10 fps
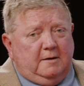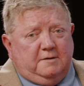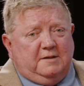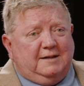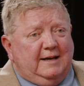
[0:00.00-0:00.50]

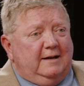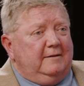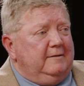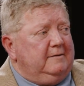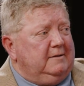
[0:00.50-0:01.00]
To
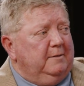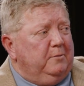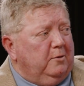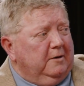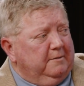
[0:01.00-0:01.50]
get the
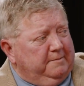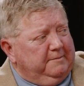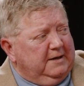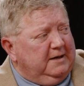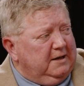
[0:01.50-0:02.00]
more
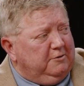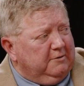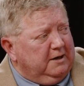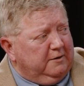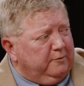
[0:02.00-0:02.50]

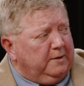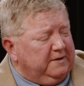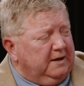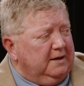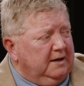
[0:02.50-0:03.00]
nitty-gritty of what
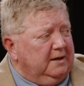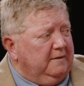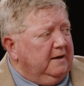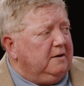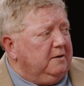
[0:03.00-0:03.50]
they need in
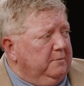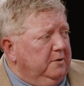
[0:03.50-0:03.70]
their community.